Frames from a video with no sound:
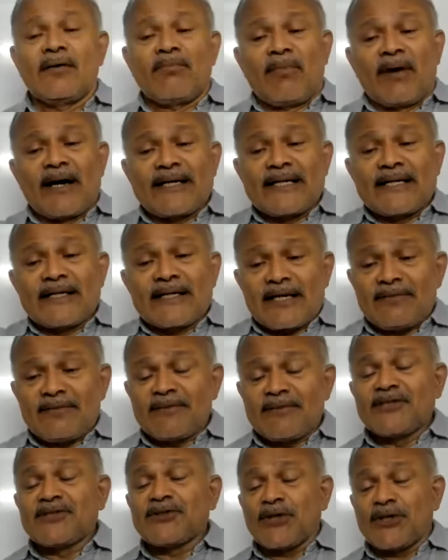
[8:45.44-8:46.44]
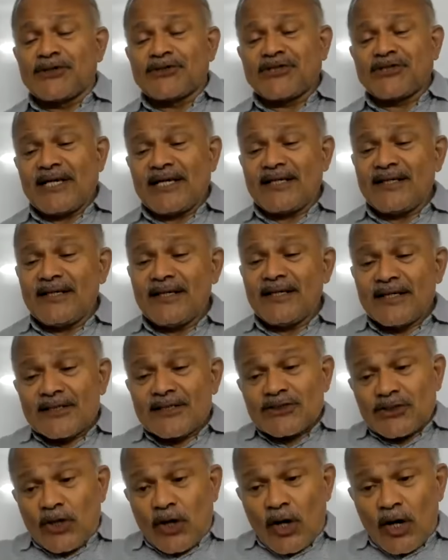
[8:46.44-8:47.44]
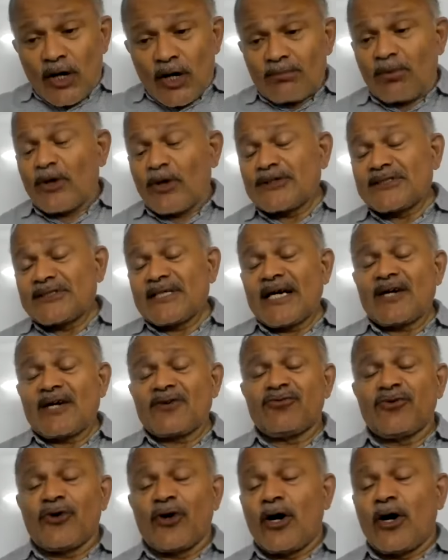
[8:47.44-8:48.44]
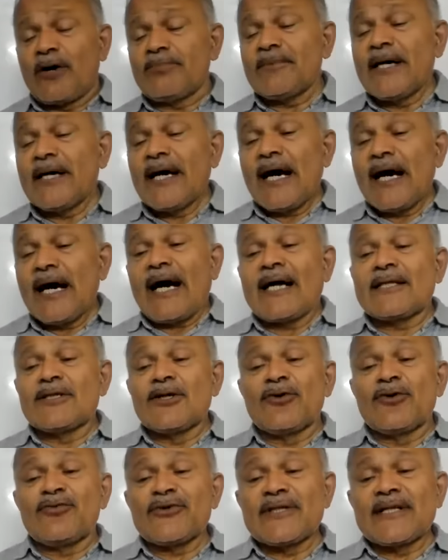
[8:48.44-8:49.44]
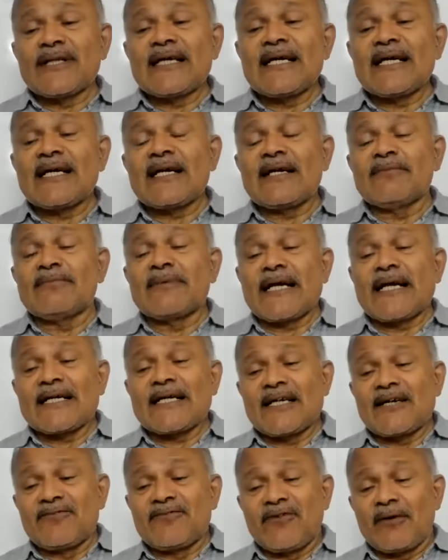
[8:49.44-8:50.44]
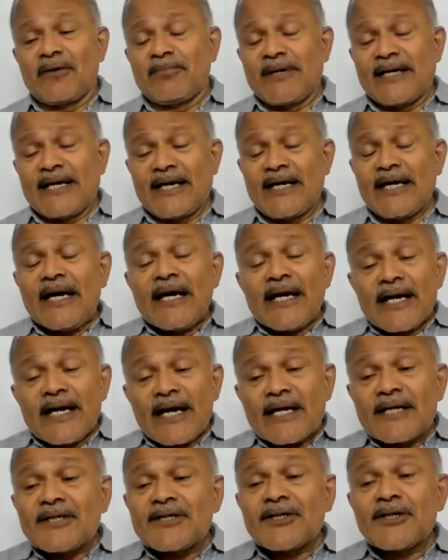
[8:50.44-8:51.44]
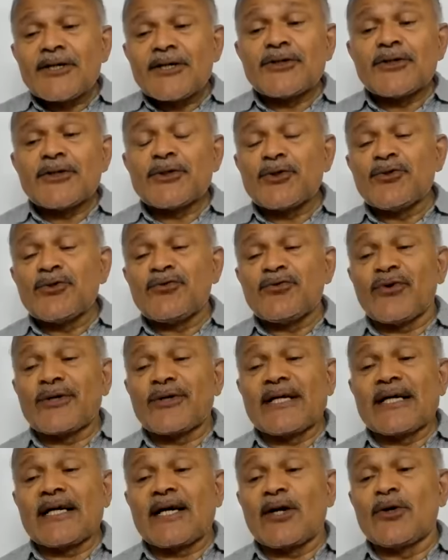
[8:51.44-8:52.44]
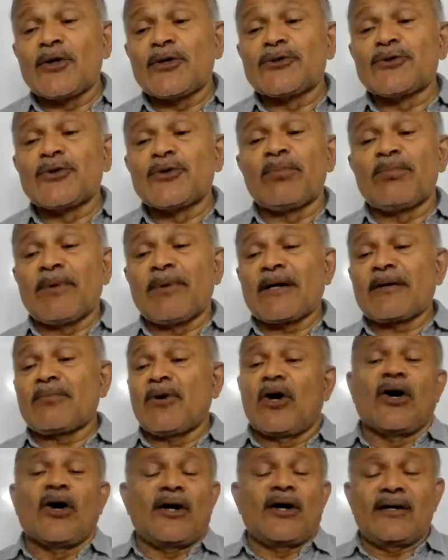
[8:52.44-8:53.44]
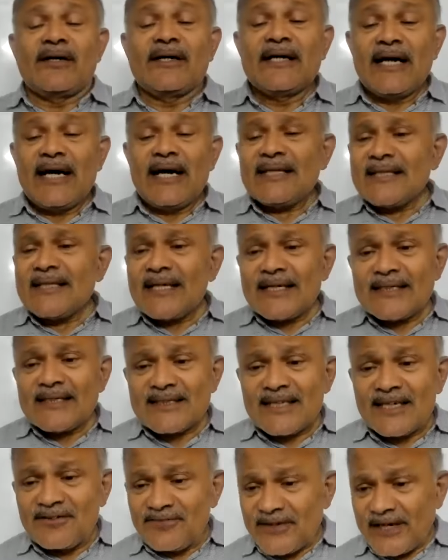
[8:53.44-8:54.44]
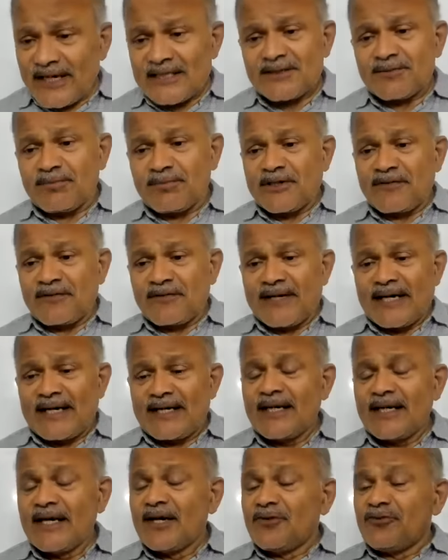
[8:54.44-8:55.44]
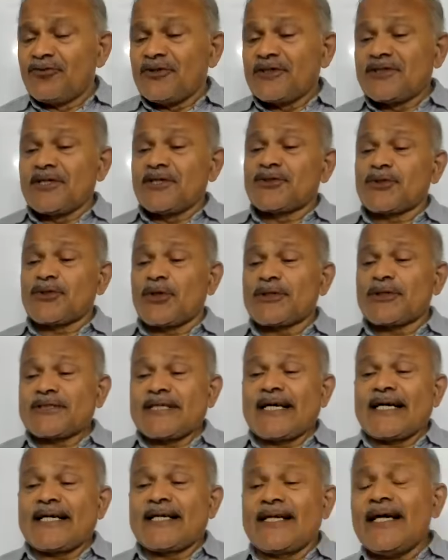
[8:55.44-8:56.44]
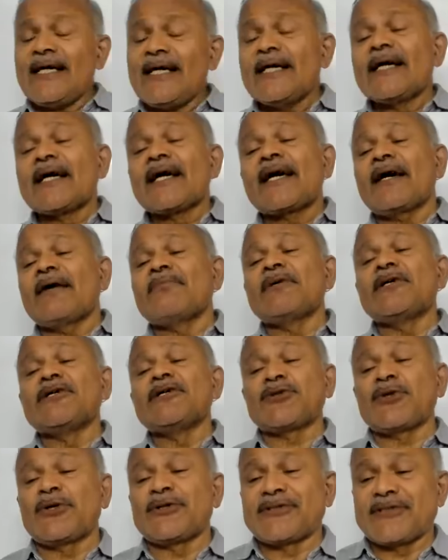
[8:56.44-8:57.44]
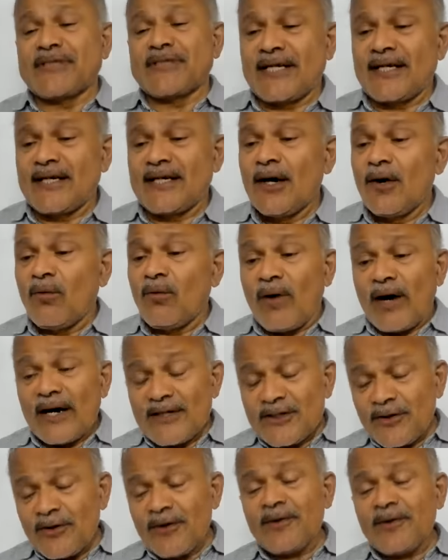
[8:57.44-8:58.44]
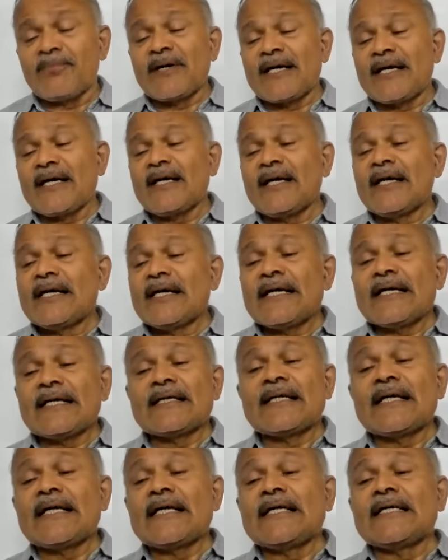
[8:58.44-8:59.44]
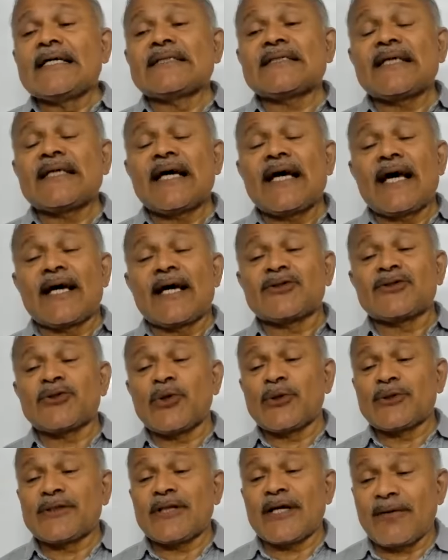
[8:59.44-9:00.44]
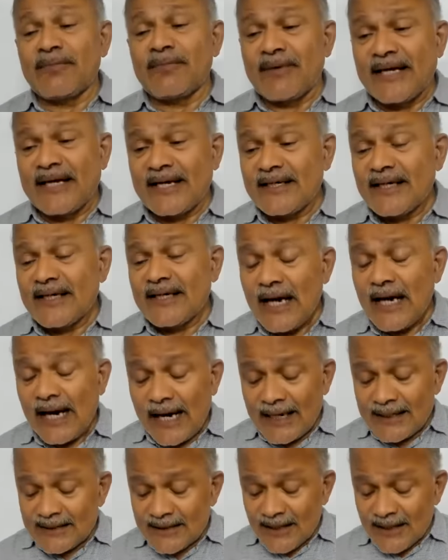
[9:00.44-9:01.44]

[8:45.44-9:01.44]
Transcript: But in chemisorption, strong bonds are formed, and therefore the heat liberated will be 80 to 240 kilojoule per mole. And that is the difference between physisorption and chemisorption. Whatever be, it is exothermic, and